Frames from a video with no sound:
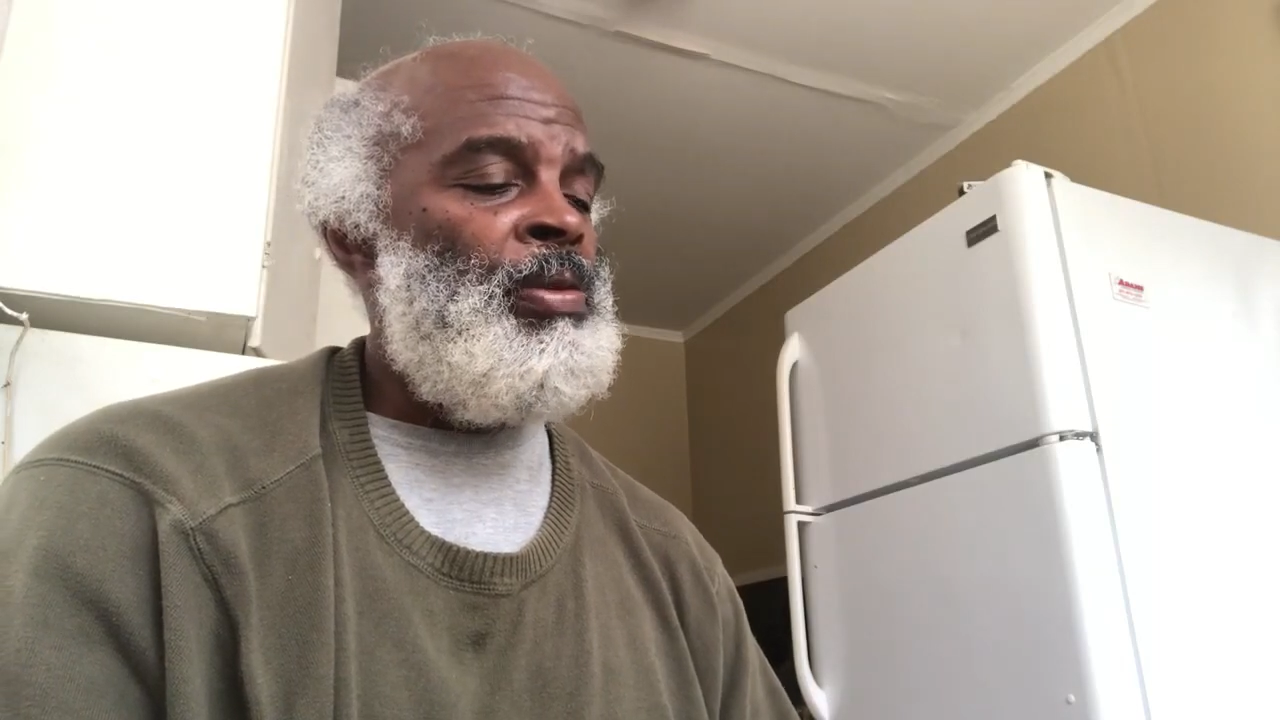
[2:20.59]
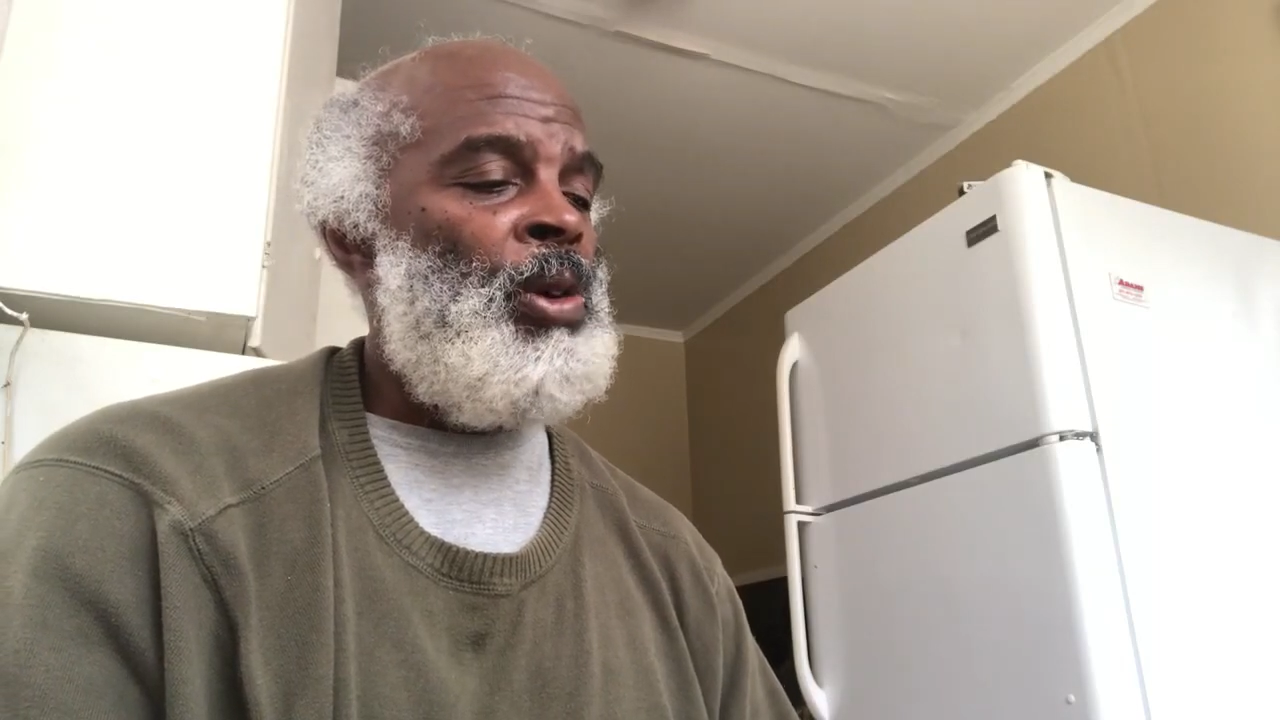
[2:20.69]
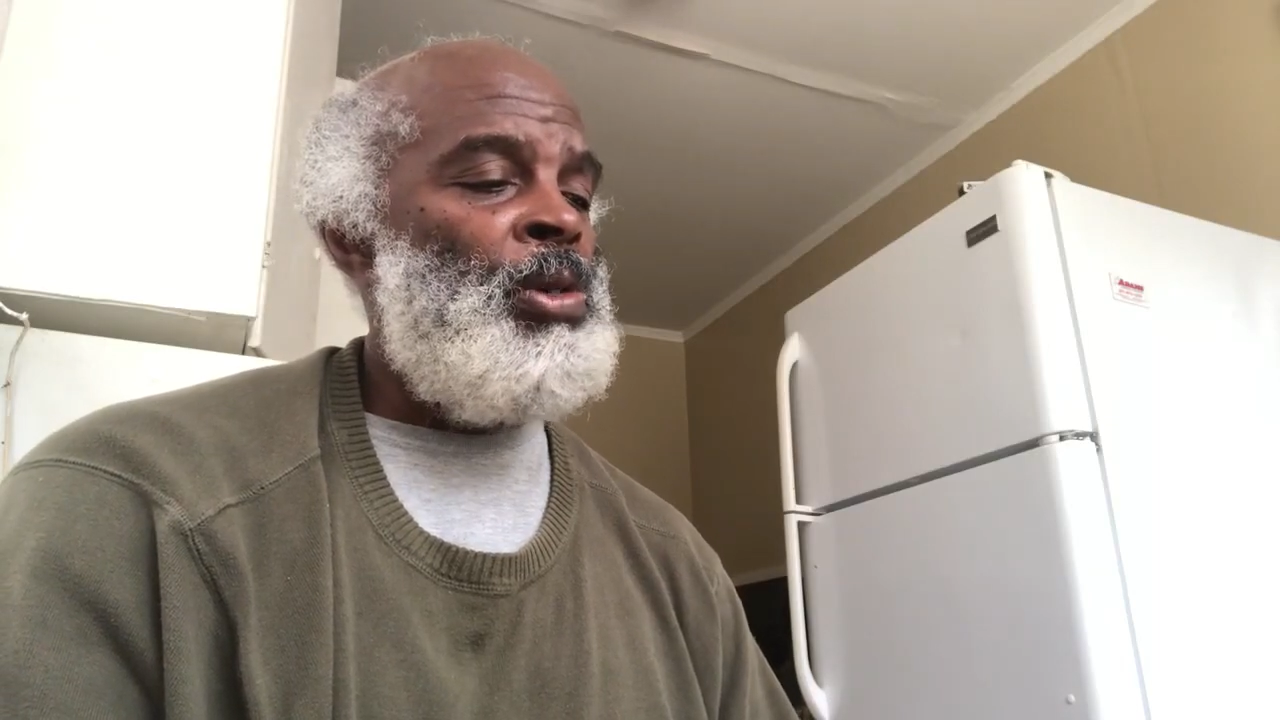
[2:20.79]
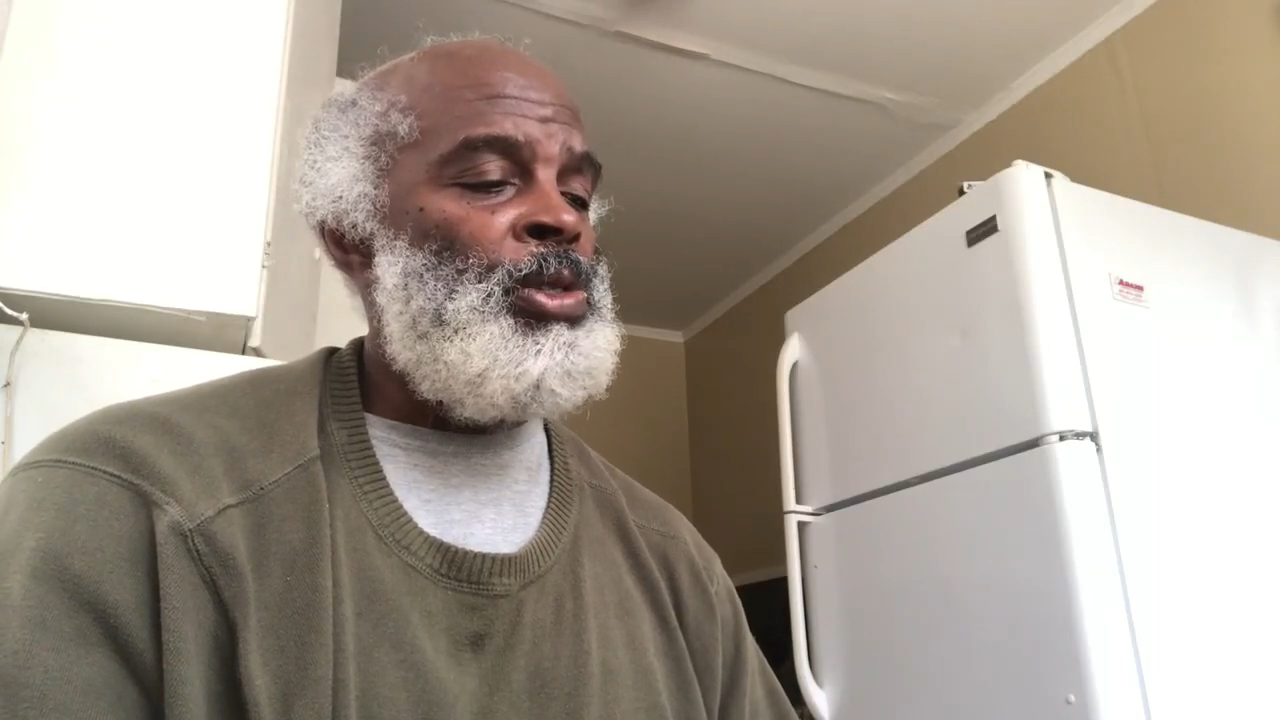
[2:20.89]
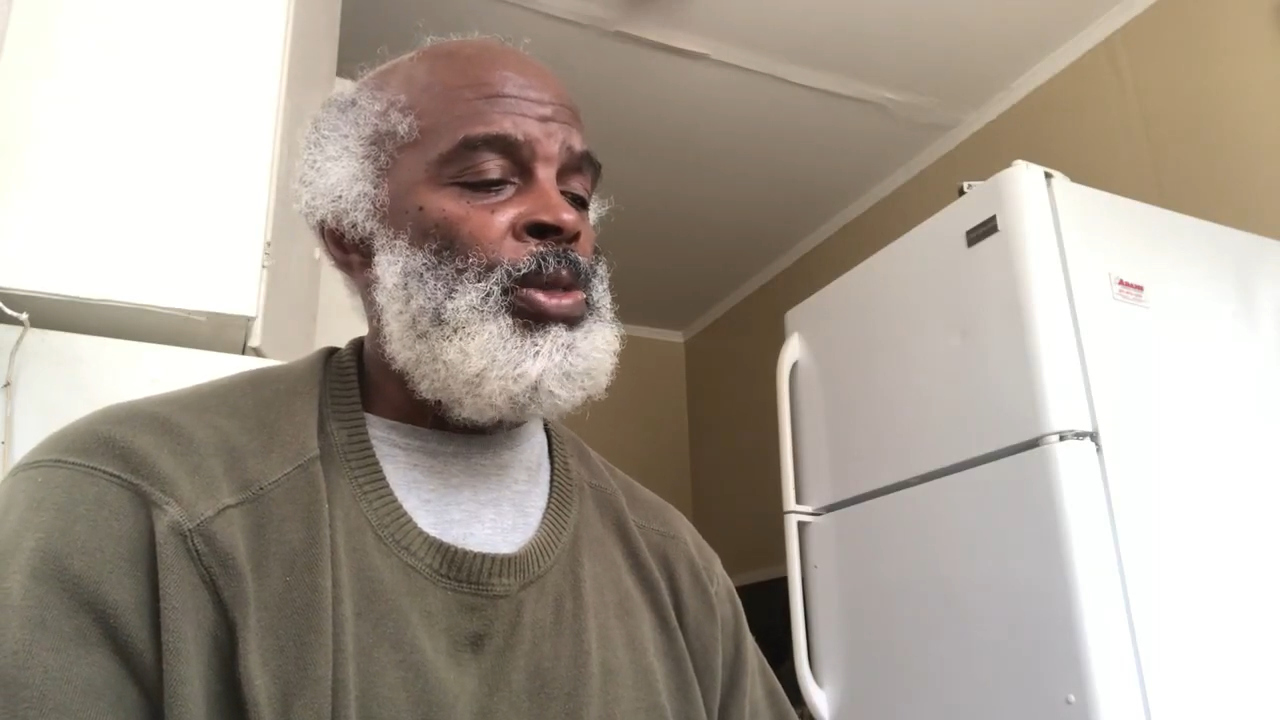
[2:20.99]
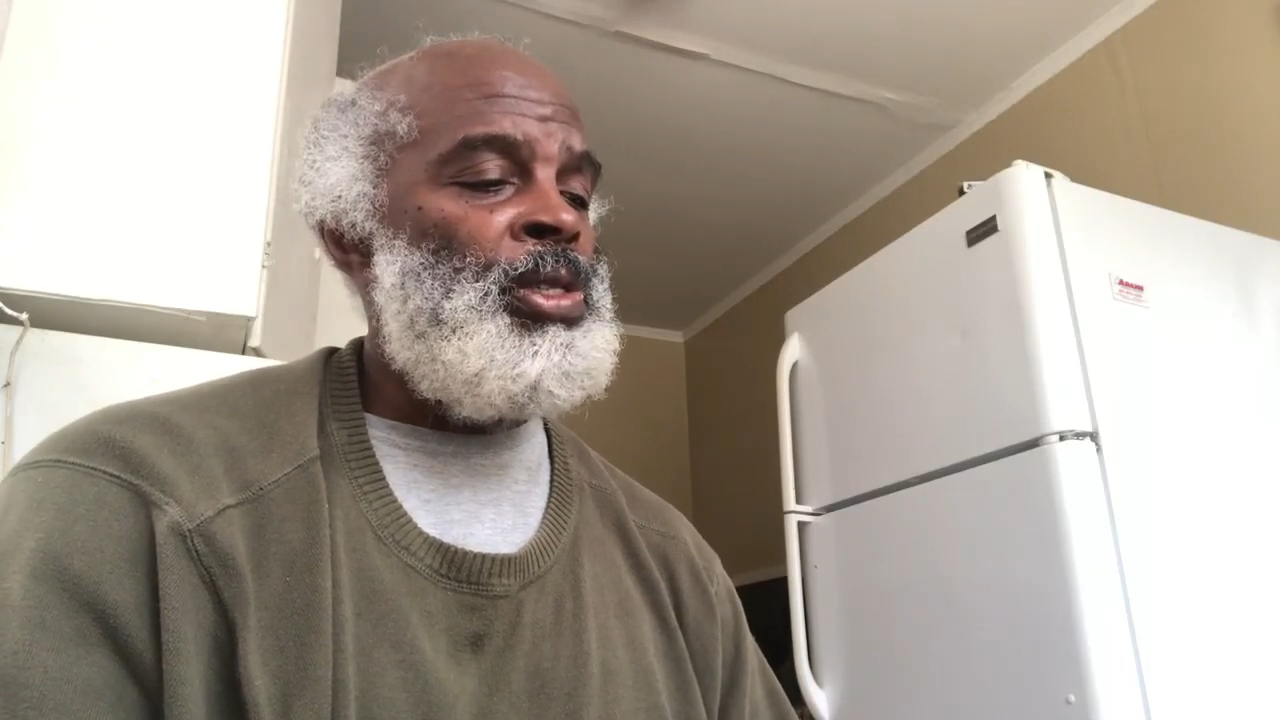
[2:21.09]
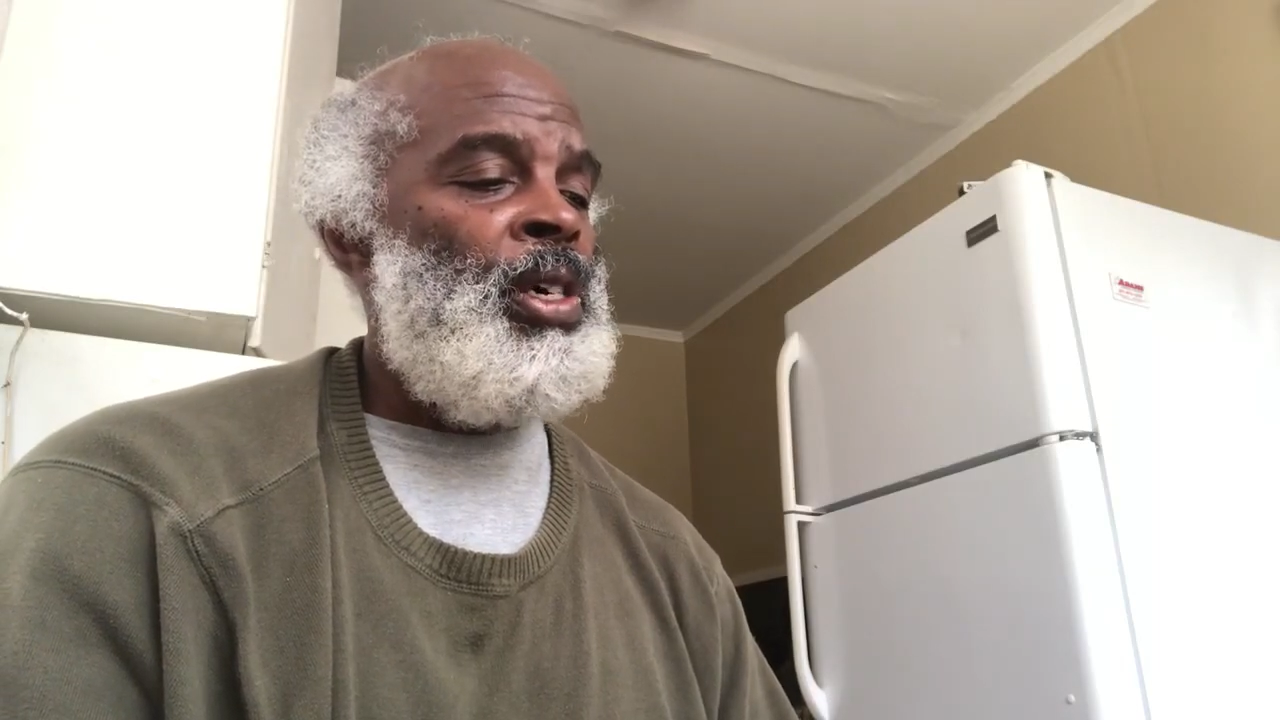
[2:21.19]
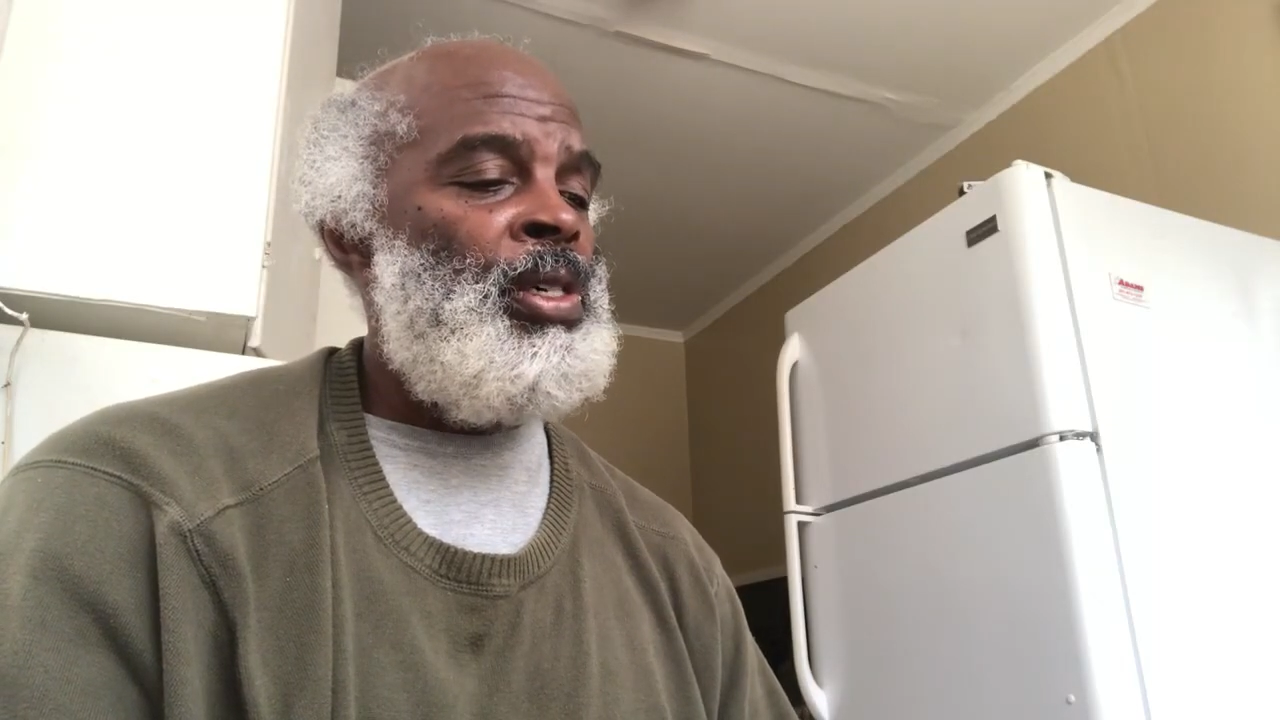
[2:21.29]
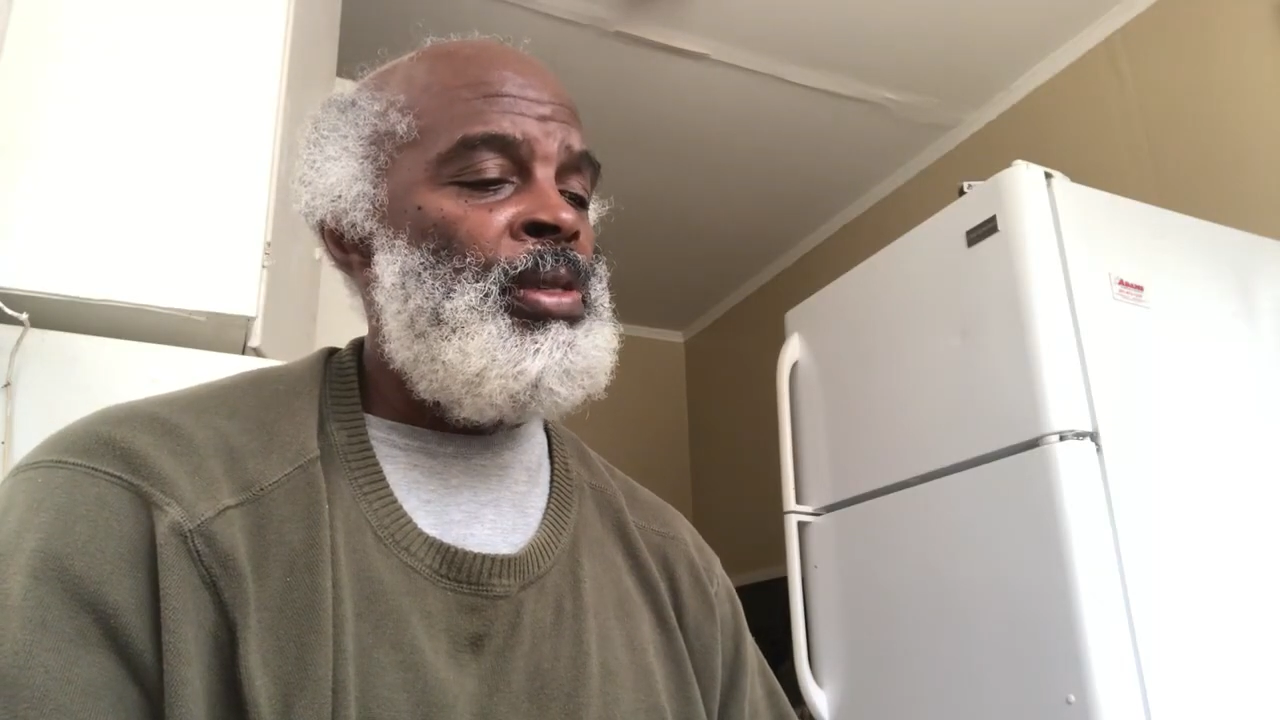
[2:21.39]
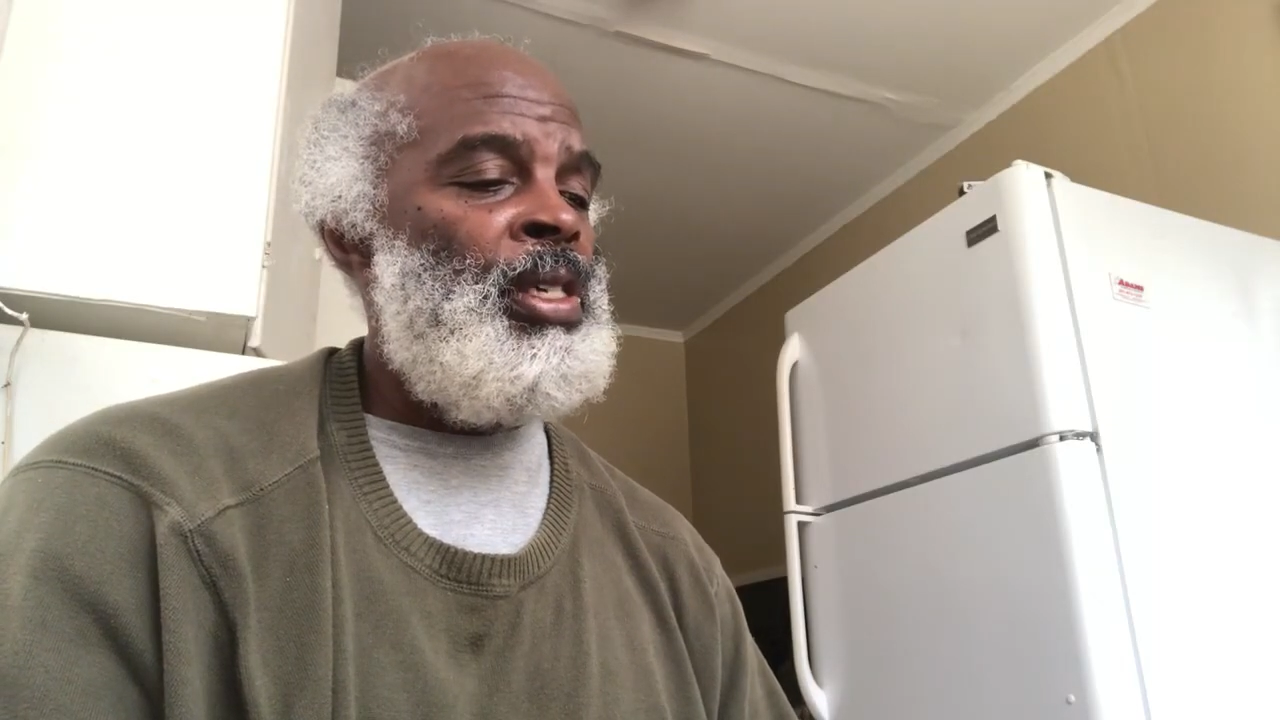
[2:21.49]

focus was on